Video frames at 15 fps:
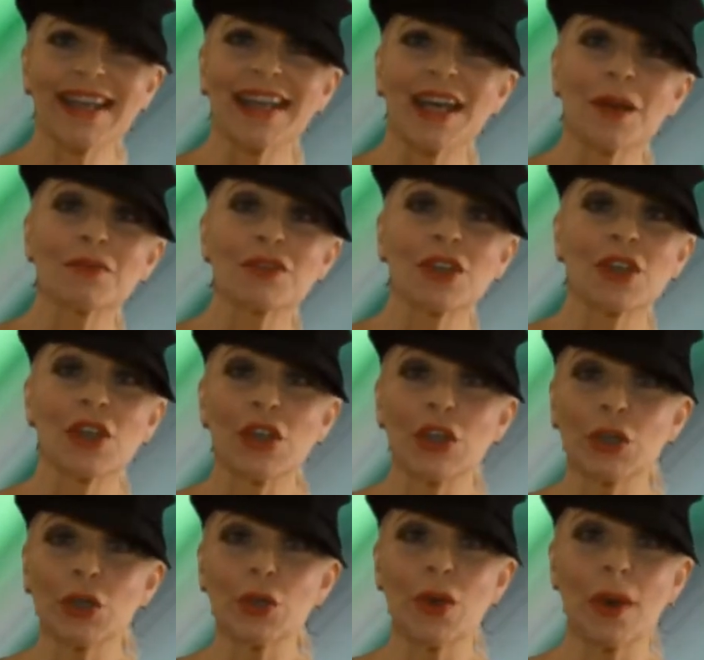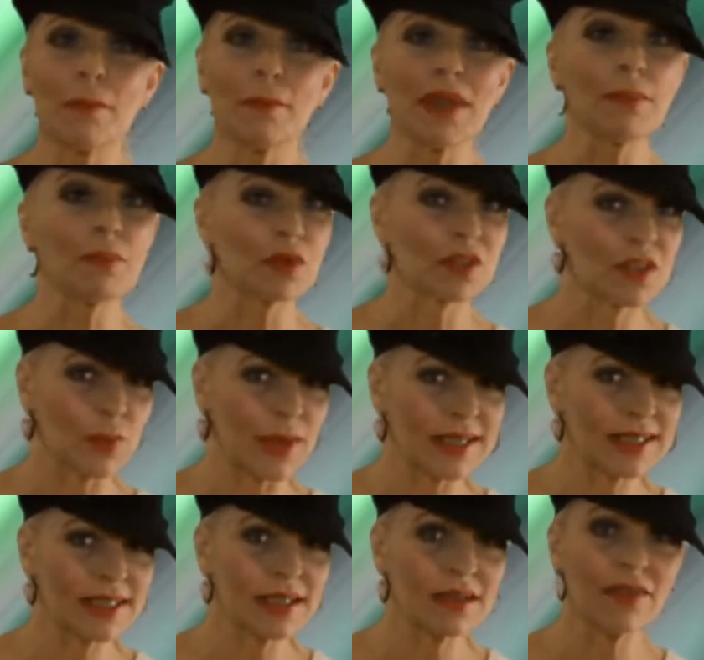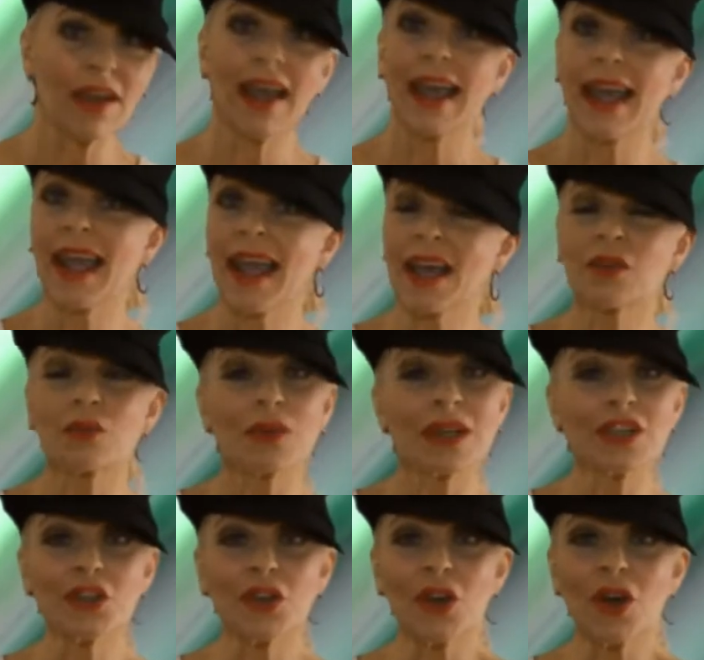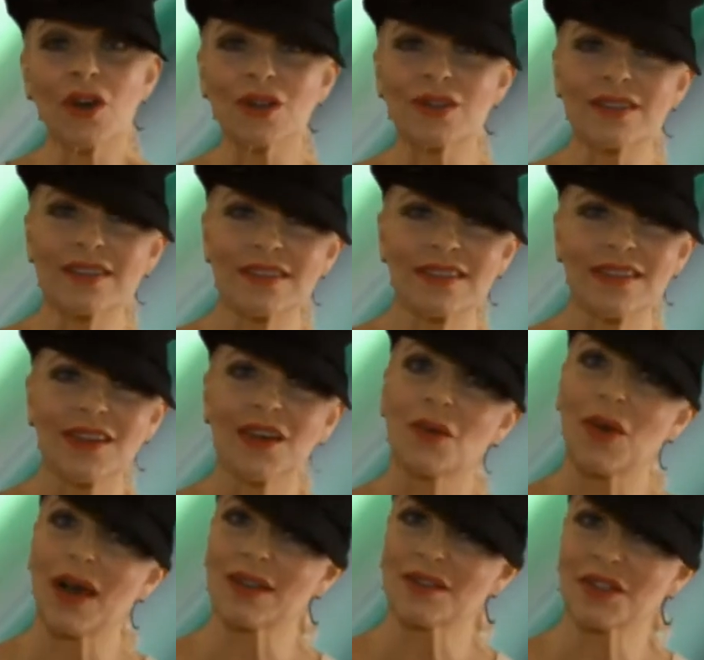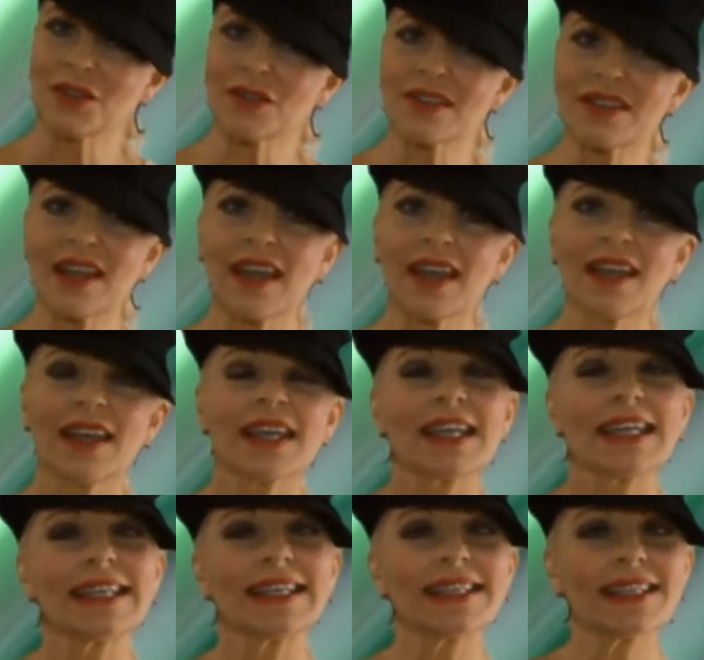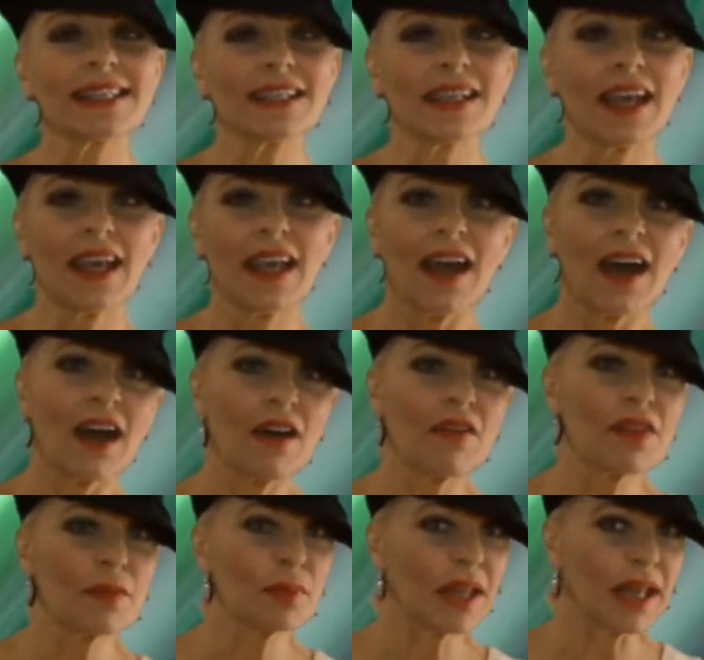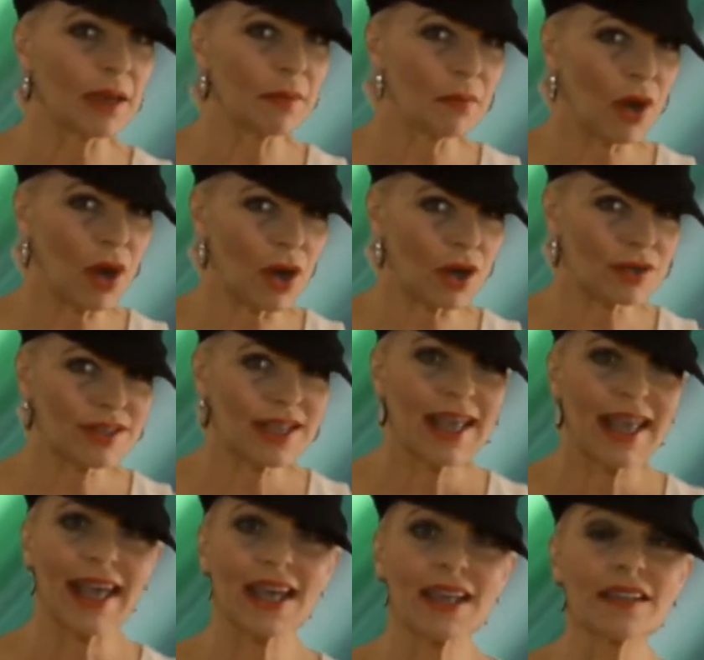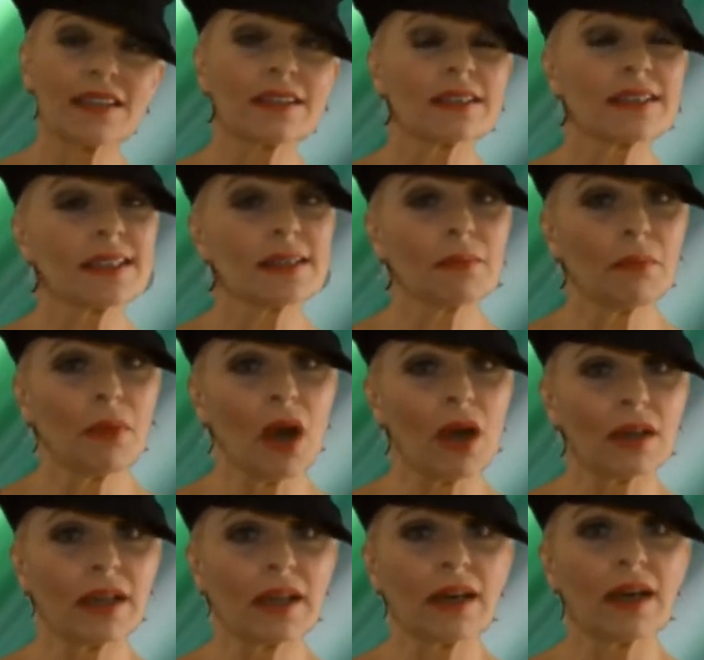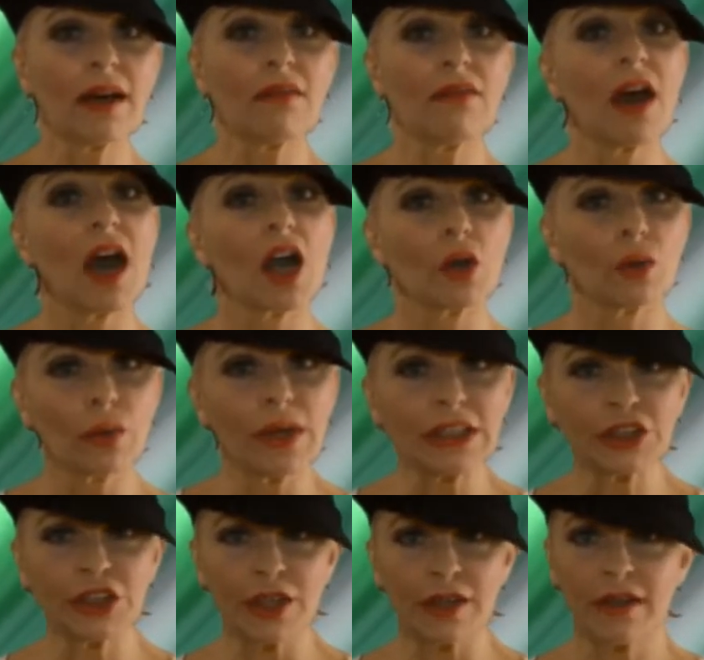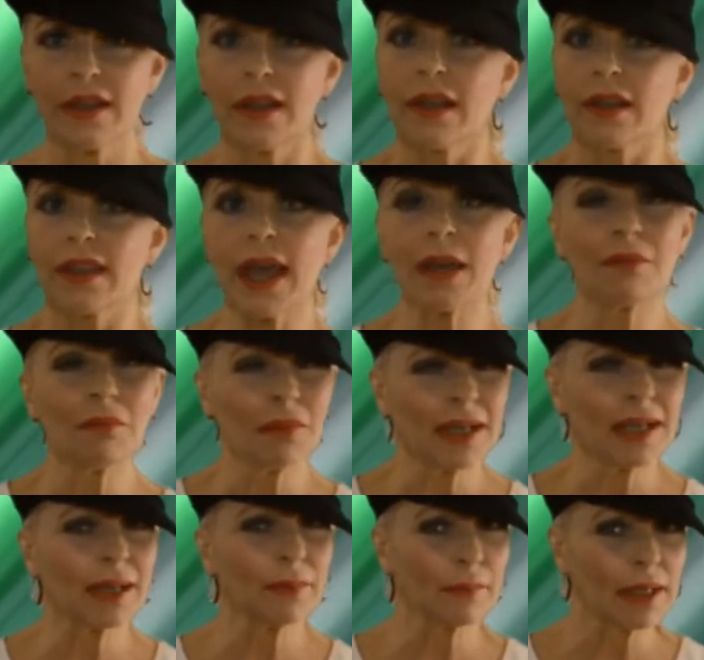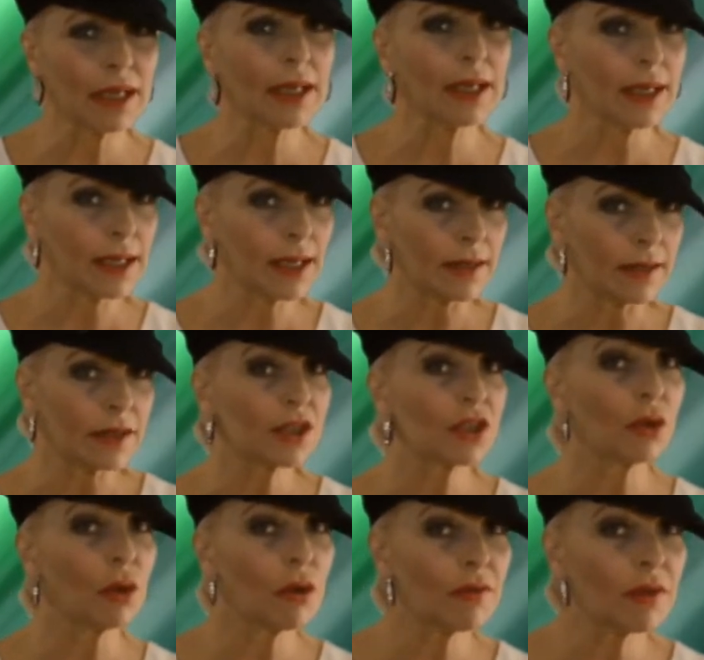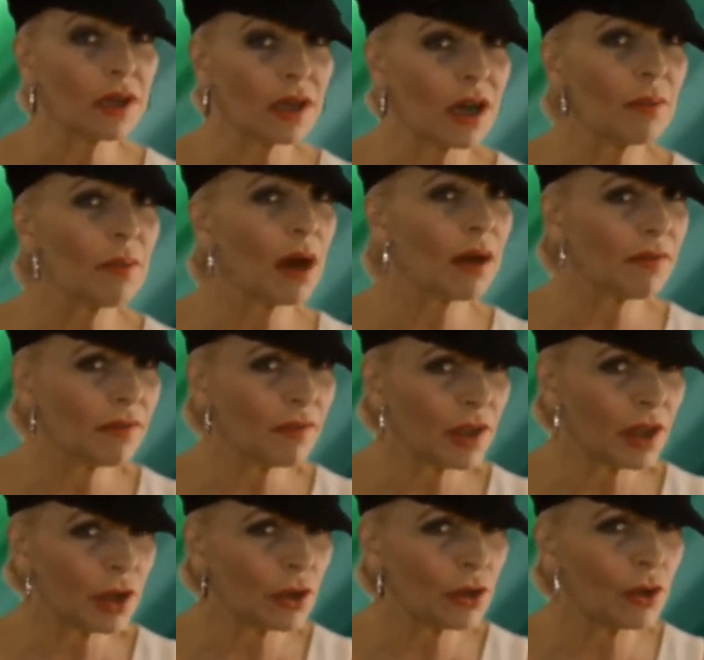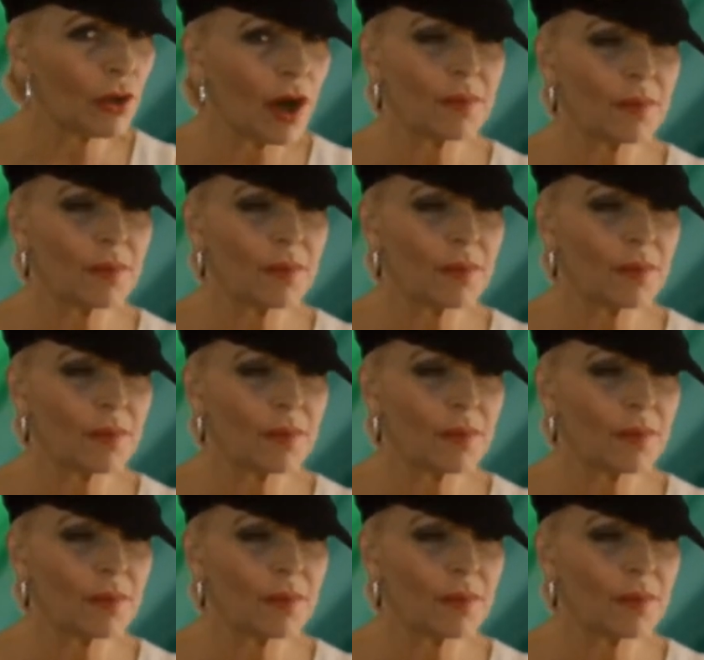that helps you be persuasive and reach your goals, while Tuesday is the day of the planet Mars and is symbolic of aggression that might be needed to overcome a few